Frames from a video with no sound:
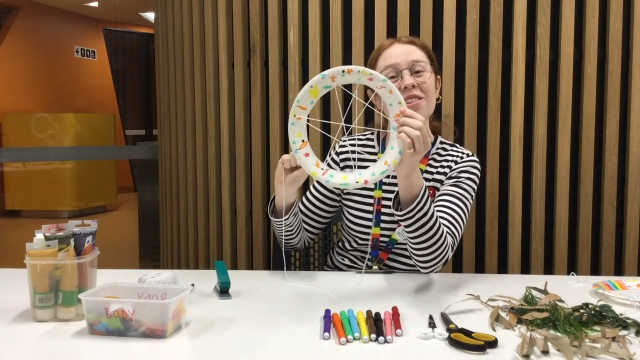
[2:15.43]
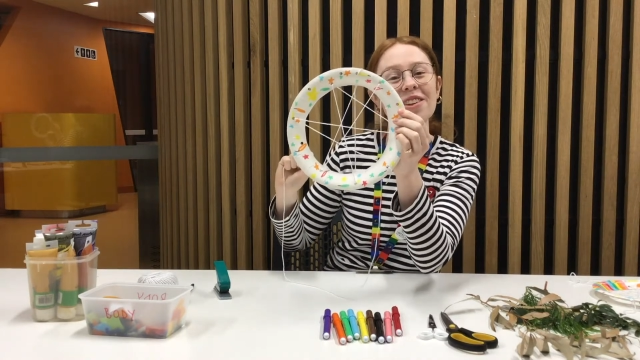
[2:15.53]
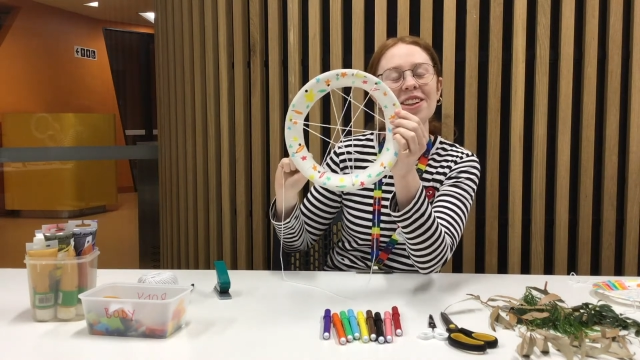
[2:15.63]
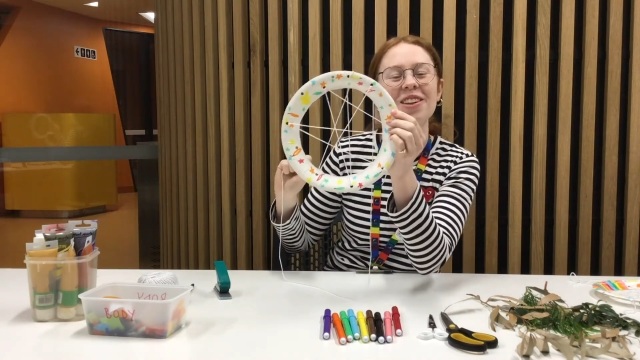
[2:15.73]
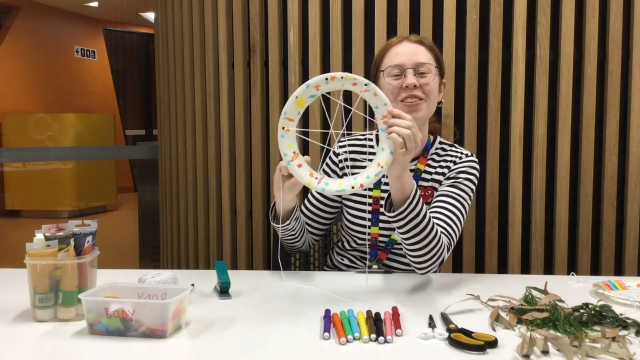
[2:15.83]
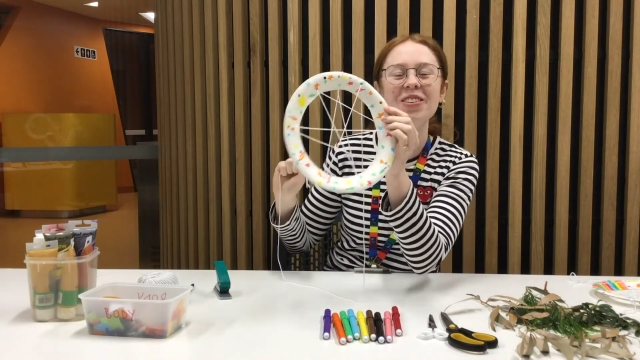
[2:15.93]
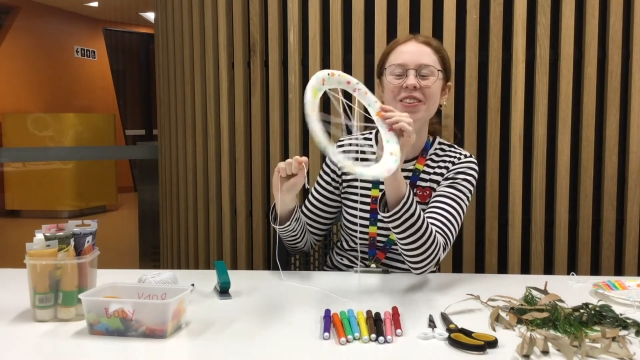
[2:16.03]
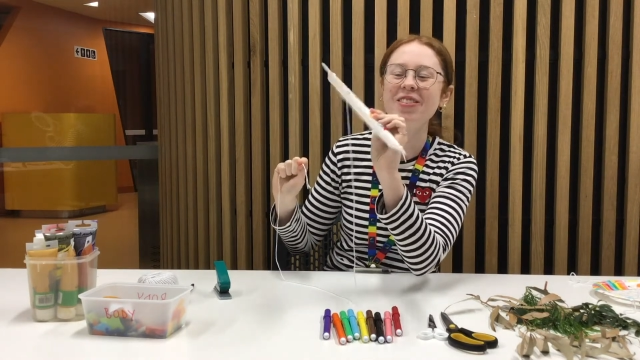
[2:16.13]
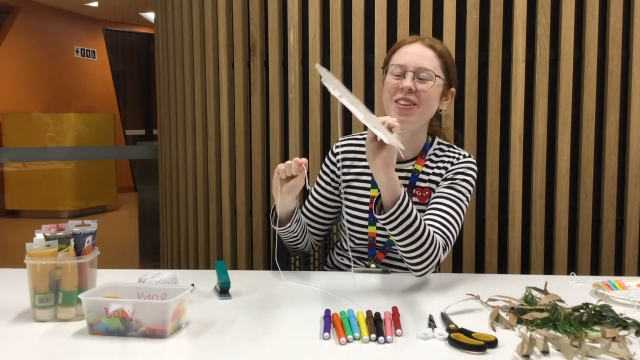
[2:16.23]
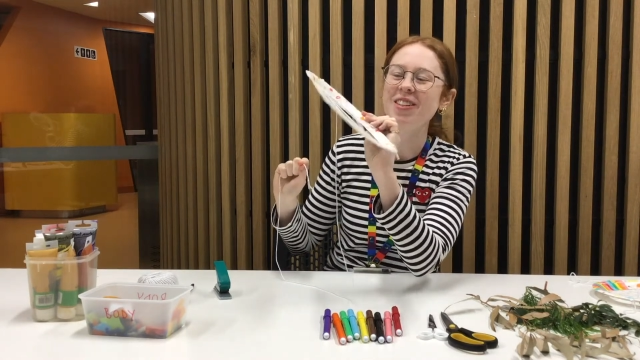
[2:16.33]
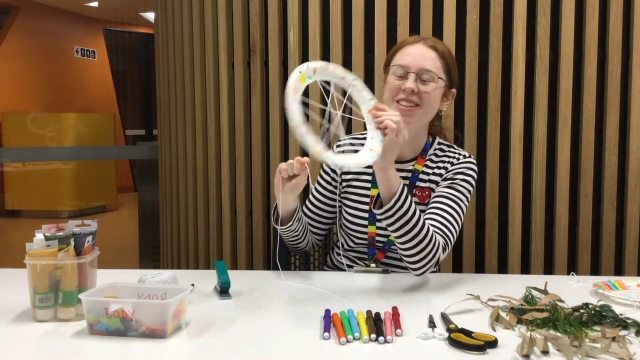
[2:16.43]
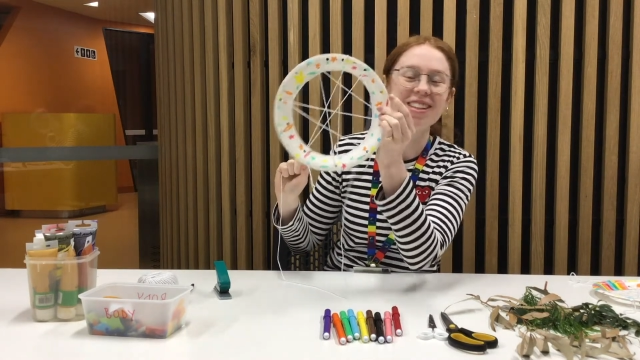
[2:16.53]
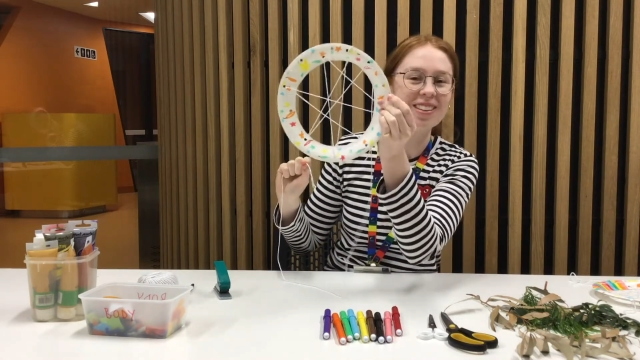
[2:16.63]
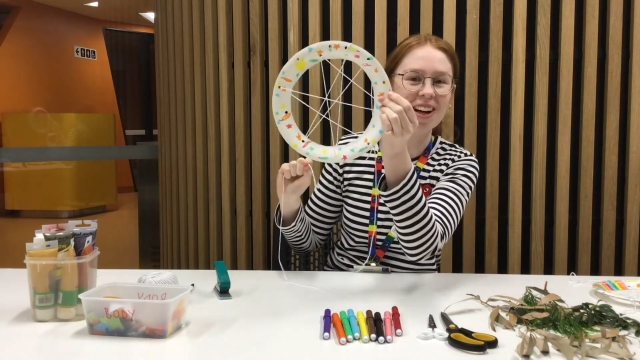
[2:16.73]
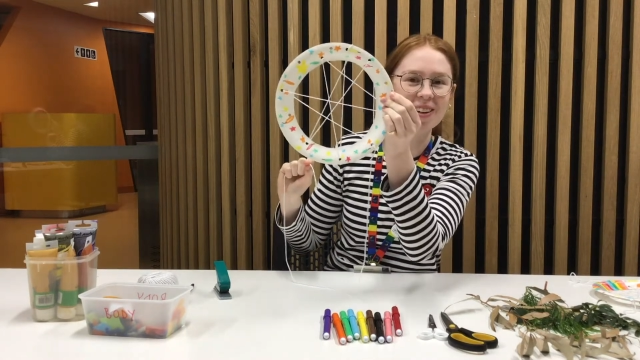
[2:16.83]
through all of those
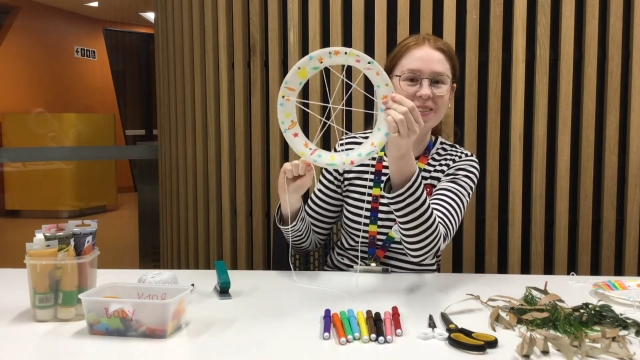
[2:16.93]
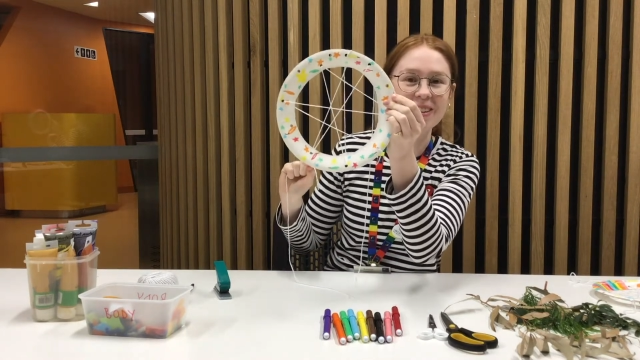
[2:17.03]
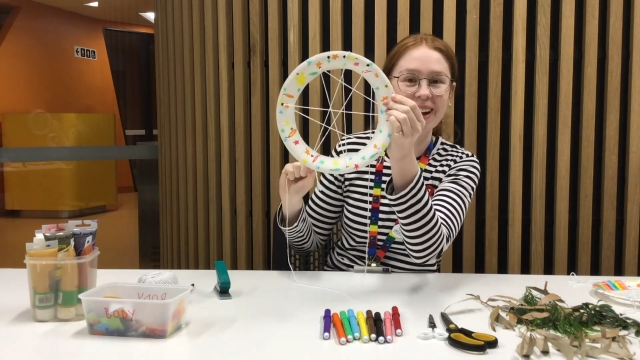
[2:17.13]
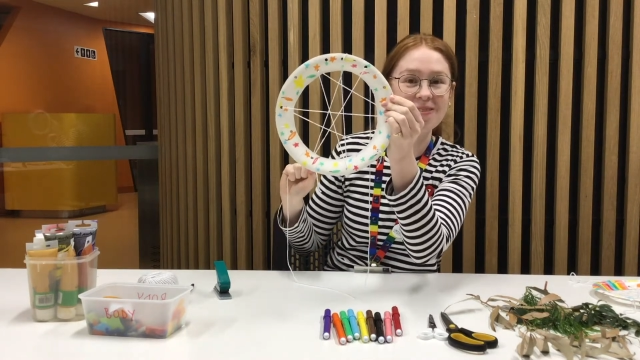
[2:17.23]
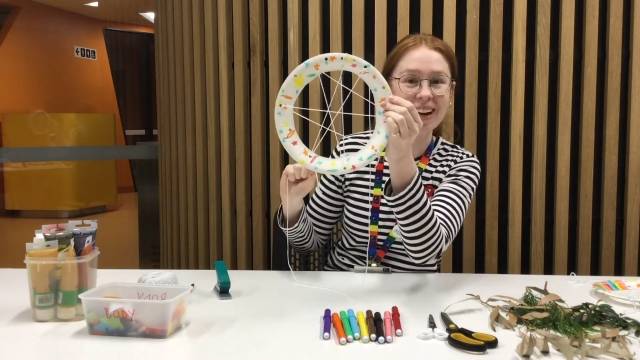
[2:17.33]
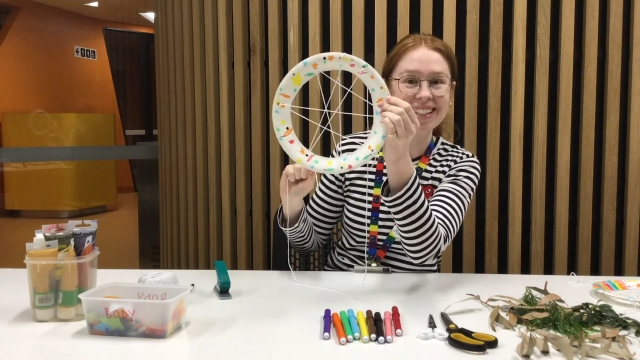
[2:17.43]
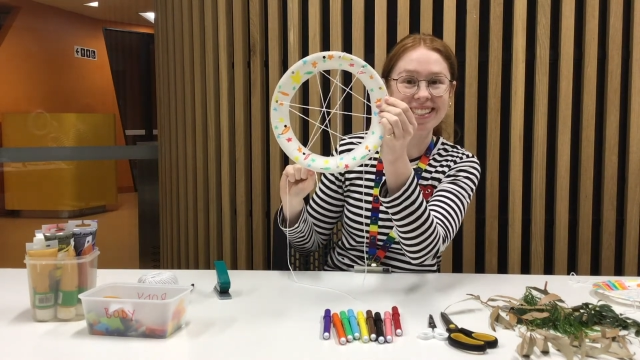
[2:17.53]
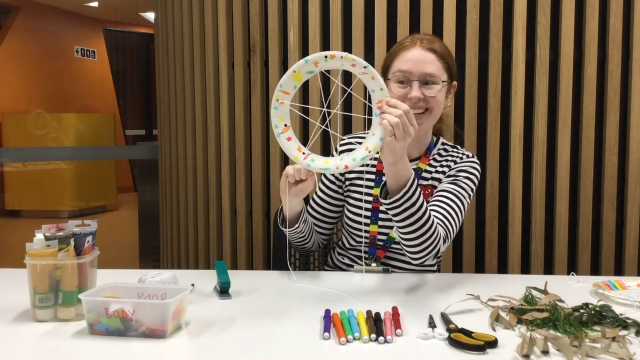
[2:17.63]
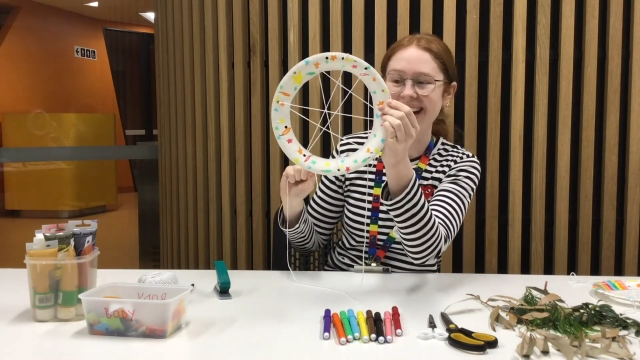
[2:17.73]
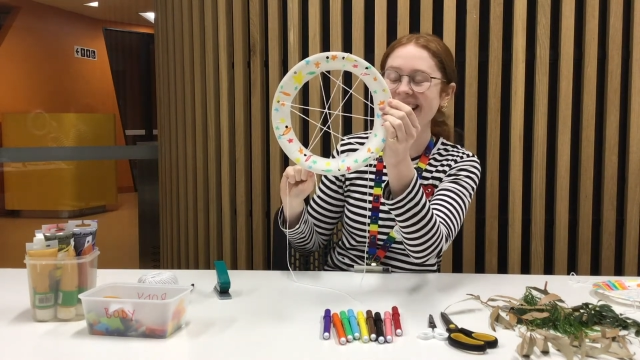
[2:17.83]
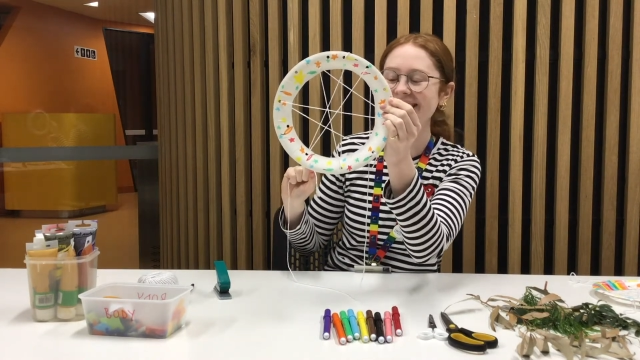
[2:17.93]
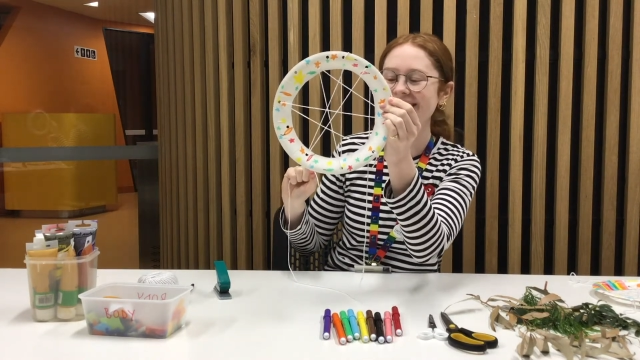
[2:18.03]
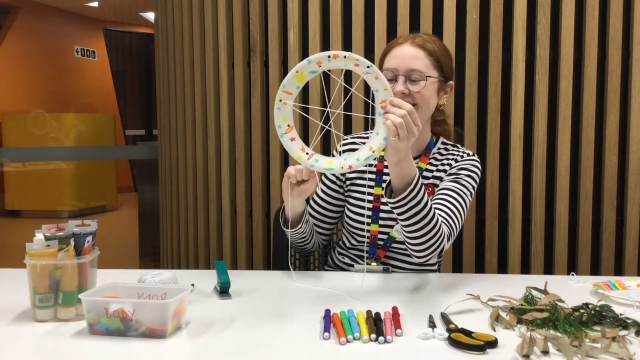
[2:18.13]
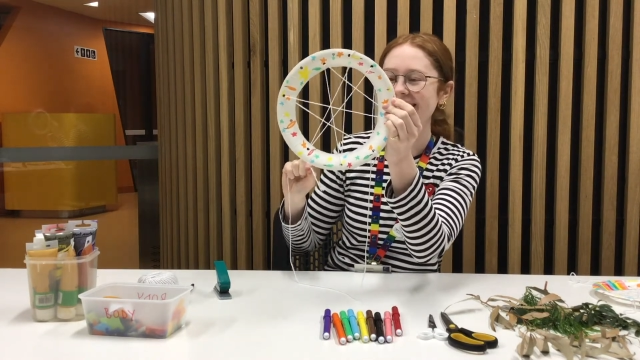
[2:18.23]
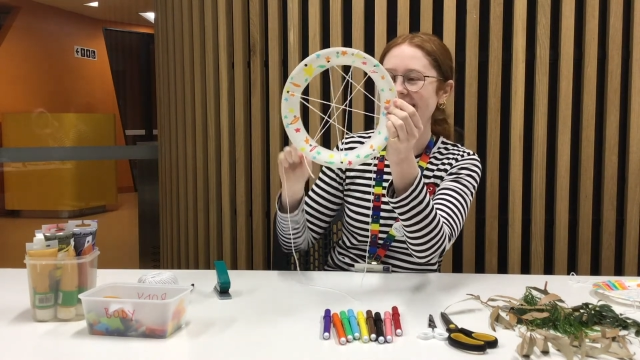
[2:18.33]
little holes that I punched out,
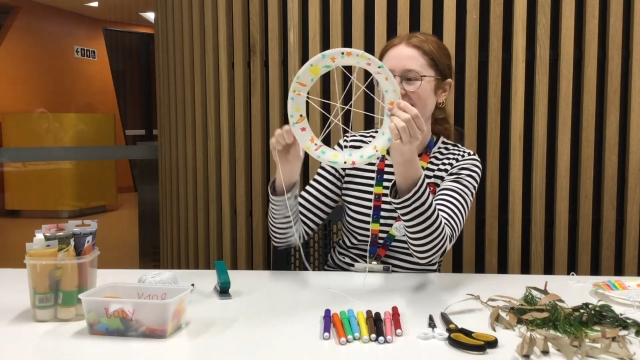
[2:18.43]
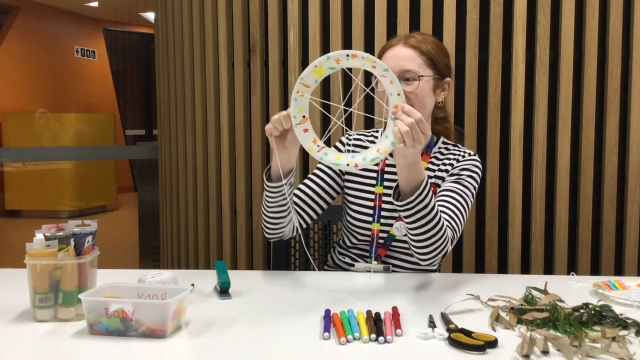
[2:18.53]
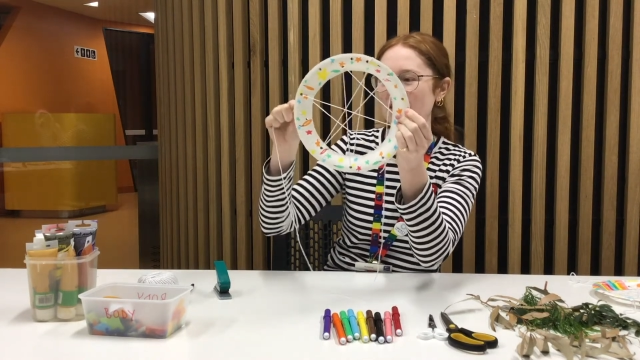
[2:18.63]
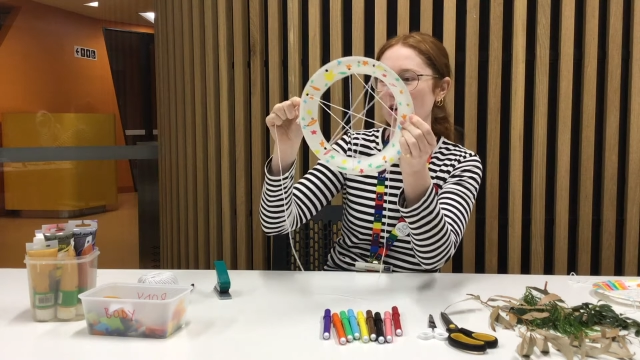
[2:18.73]
and I've